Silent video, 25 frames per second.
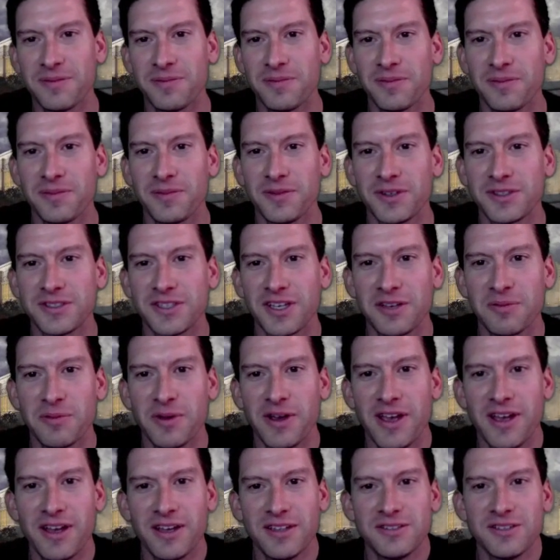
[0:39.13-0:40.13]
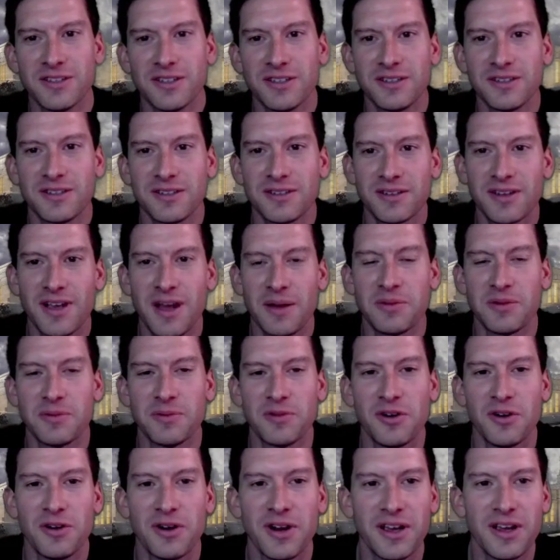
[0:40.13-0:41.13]
looks like my head's on Captain
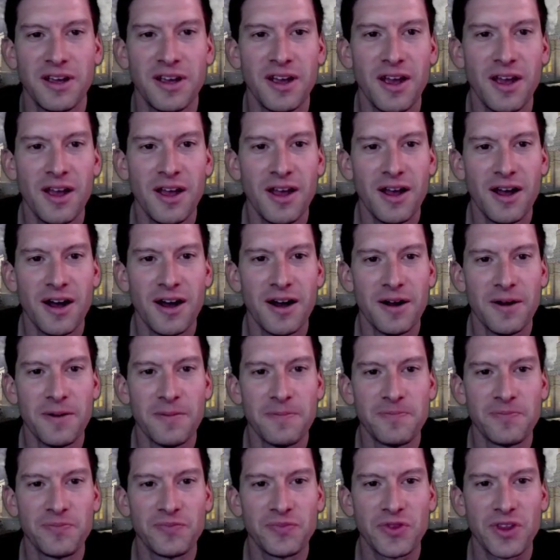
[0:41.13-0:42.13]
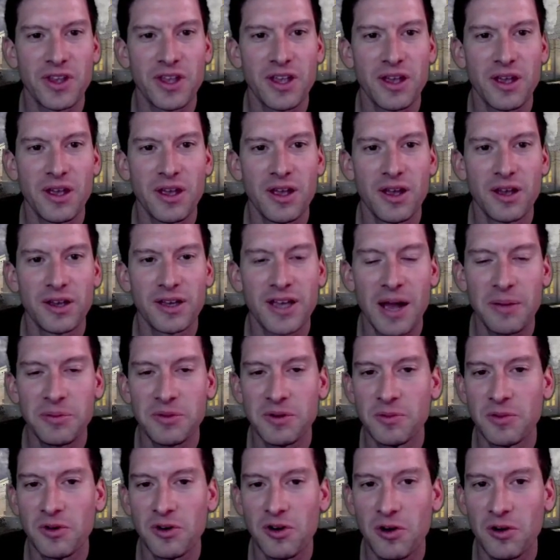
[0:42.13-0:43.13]
Moroni. Captain
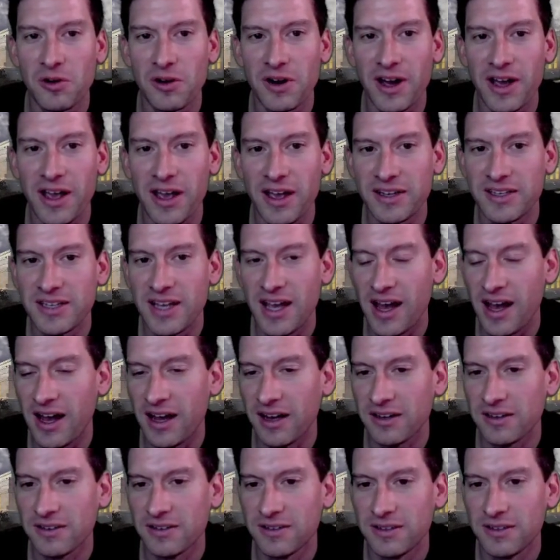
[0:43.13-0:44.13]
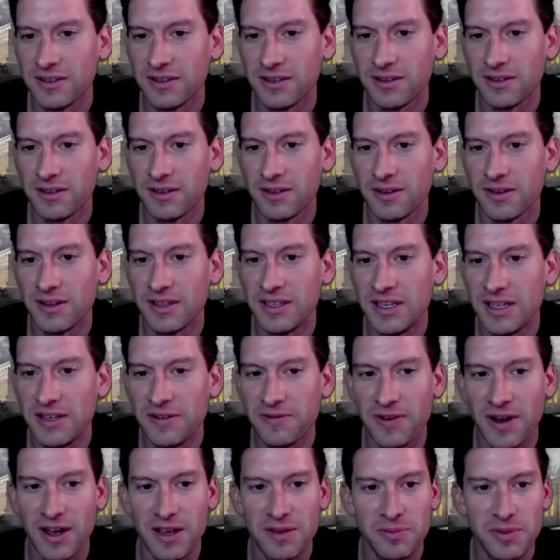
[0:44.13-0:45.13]
Moroni attacked the
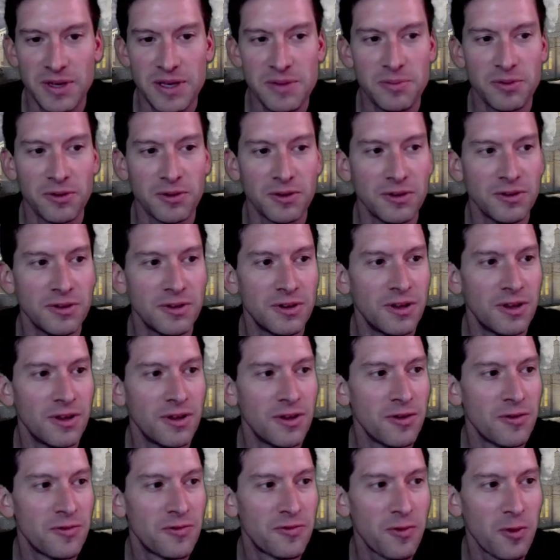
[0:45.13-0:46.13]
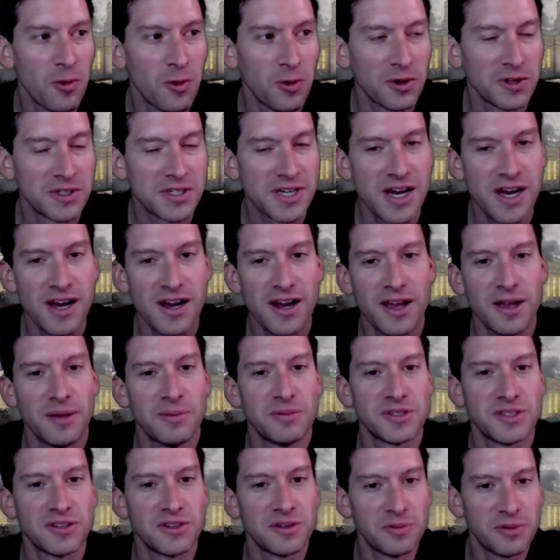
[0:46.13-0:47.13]
Nephite people 4 times
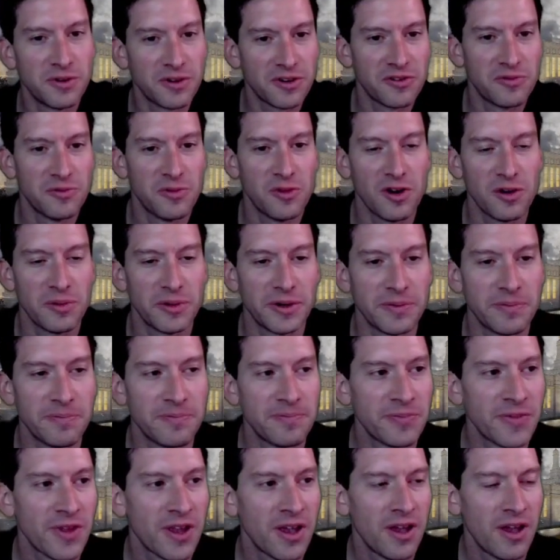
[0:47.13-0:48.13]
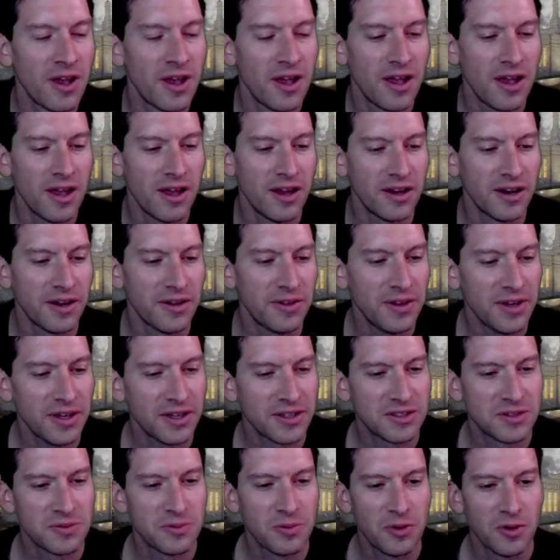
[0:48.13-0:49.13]
in the Book of Mormon. And I think
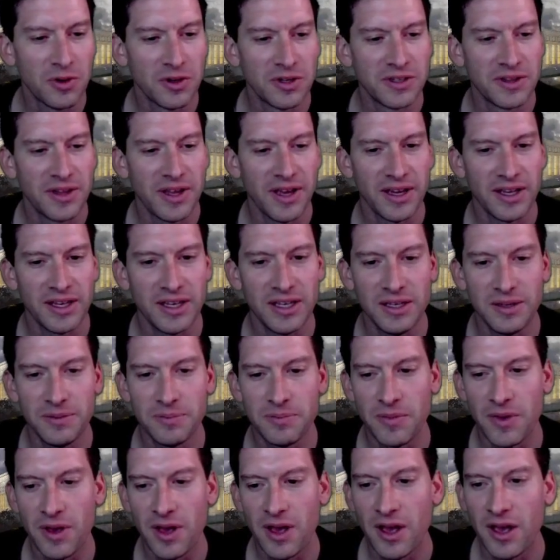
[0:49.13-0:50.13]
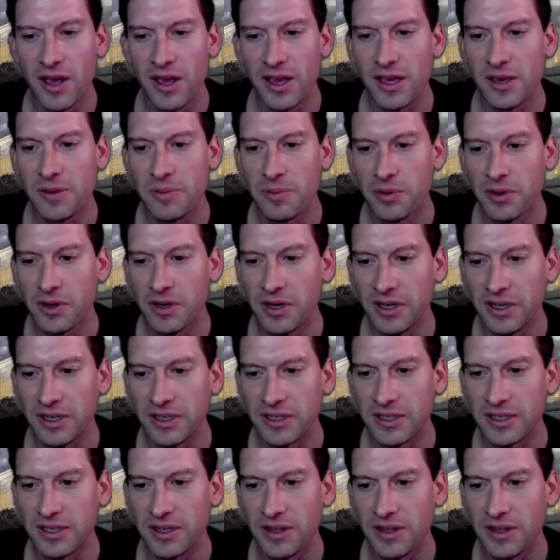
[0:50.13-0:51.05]
it's important that he put